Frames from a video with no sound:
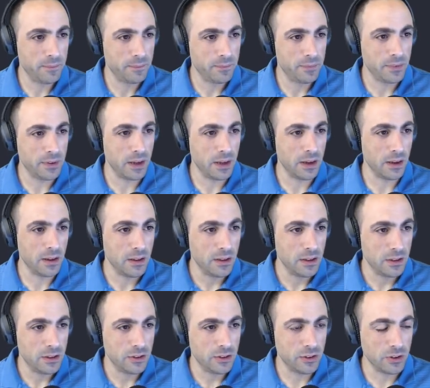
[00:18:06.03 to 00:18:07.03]
Yeah.
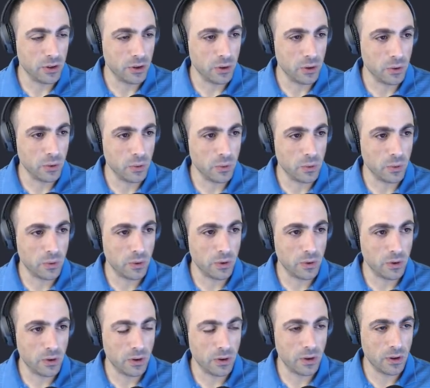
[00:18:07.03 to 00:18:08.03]
So
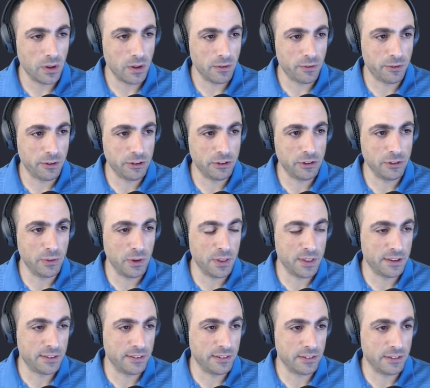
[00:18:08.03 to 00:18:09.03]
first of all,
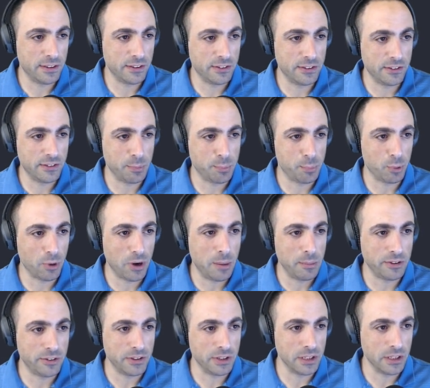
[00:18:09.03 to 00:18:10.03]
this is a
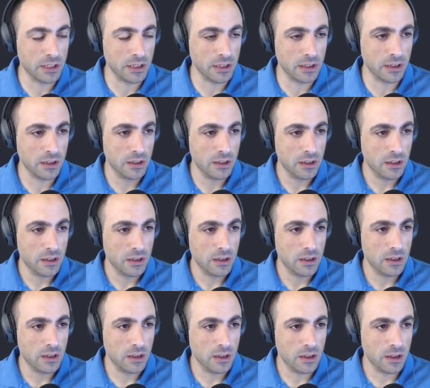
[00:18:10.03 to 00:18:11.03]
promising
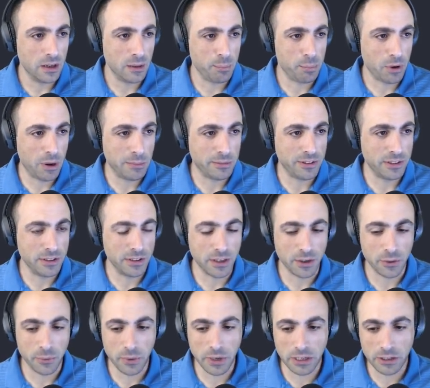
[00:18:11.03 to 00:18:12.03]

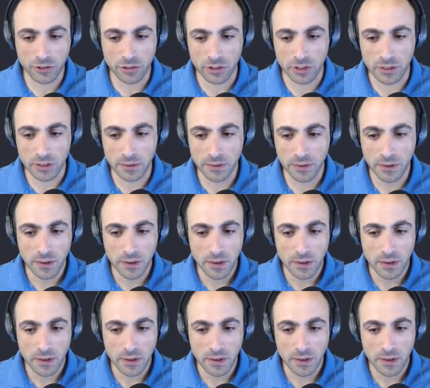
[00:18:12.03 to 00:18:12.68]
direction.